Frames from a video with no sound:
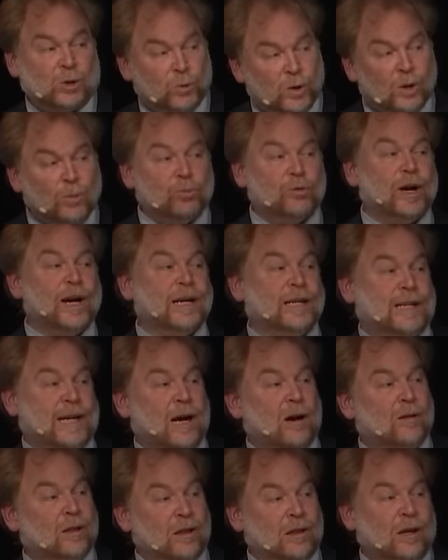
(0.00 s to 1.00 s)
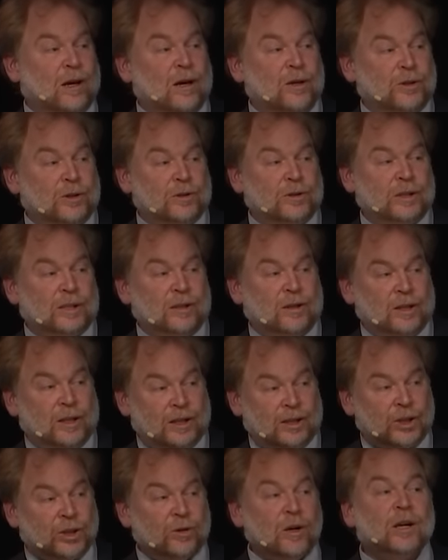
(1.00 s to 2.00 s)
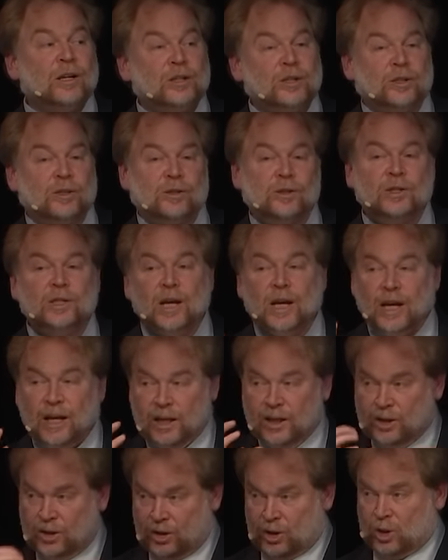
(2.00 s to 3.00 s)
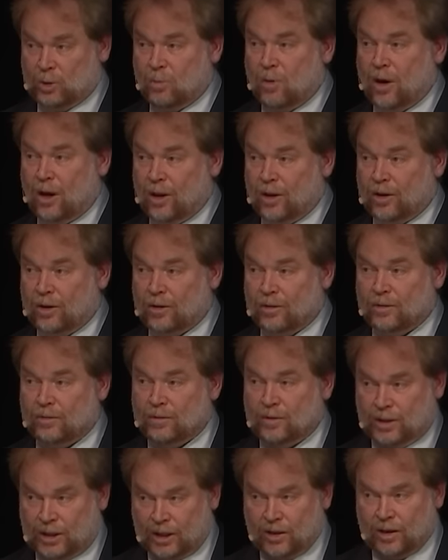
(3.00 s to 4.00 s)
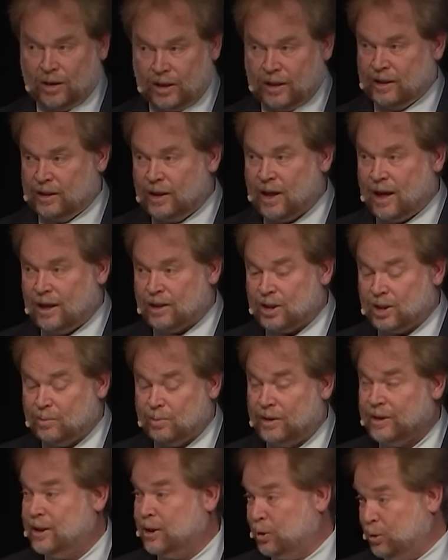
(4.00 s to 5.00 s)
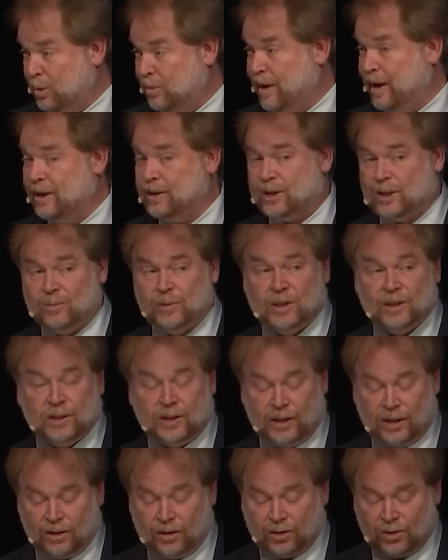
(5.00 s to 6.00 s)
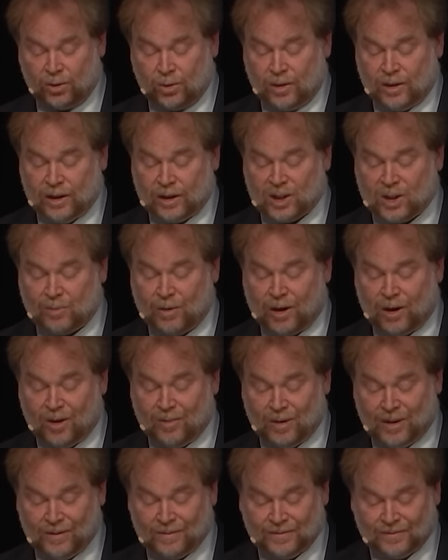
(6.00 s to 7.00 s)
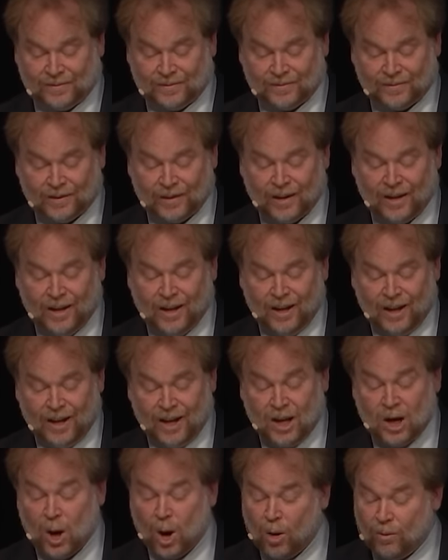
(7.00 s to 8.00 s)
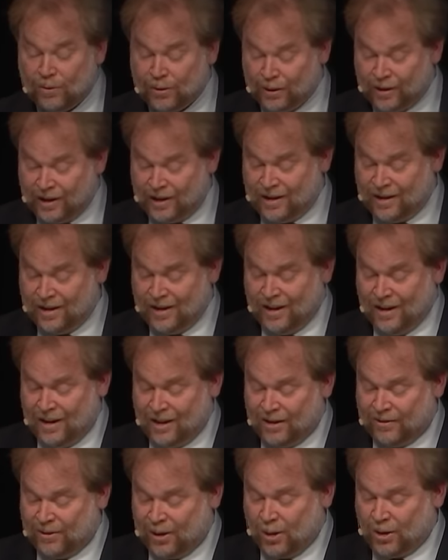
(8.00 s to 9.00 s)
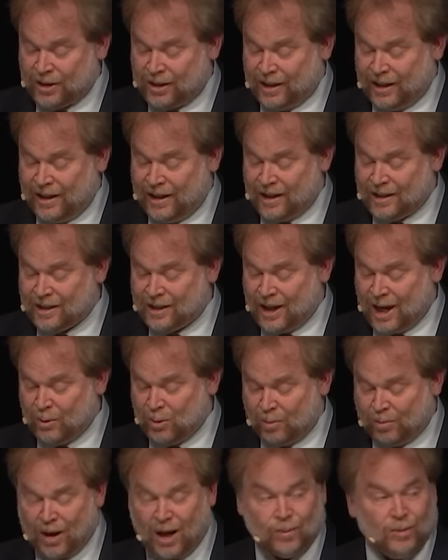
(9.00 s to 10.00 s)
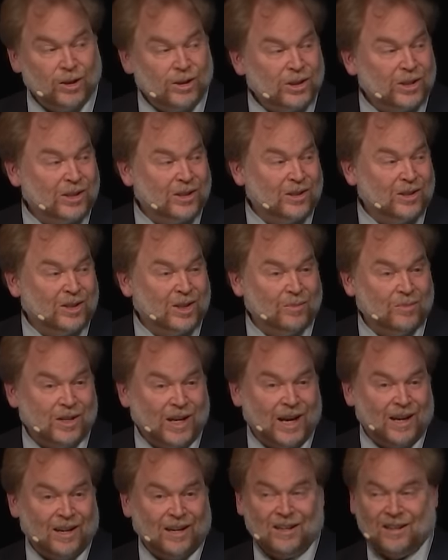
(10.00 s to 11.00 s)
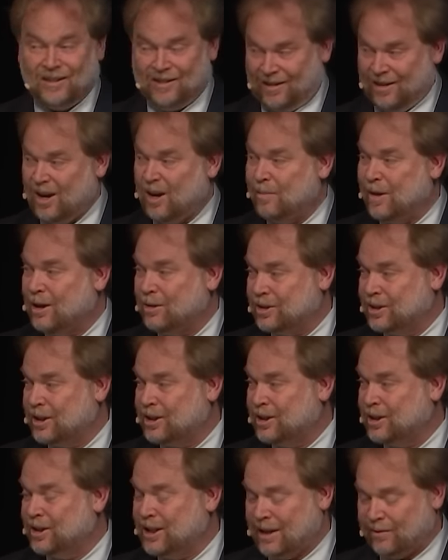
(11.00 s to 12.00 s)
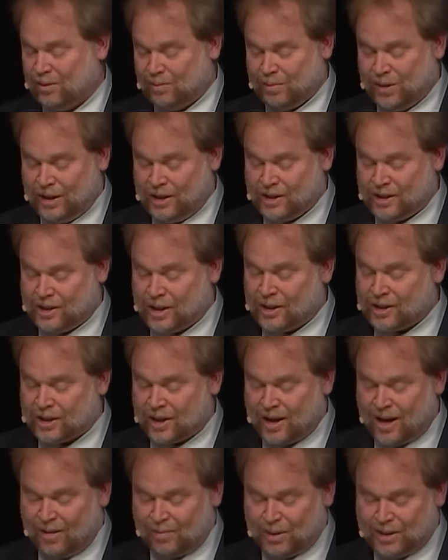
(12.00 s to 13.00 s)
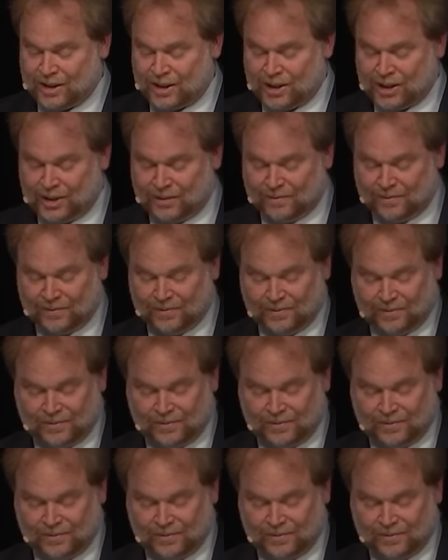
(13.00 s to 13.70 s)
will break down the larger silicate structures into smaller silicate dust, but this remains to be seen through an experiment. And hopefully, the folks at E S A will publish some data about sixty-seven P's dust composition.